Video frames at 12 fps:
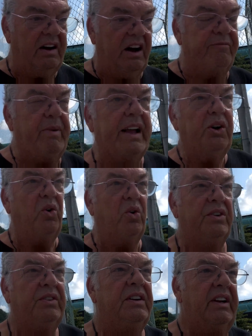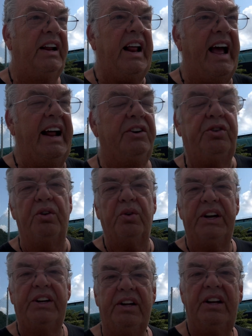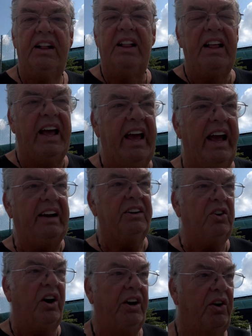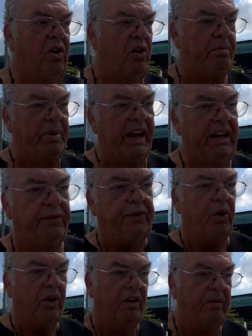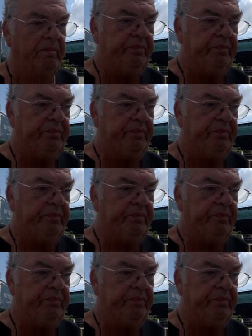of my own and add to it and got it all paid for.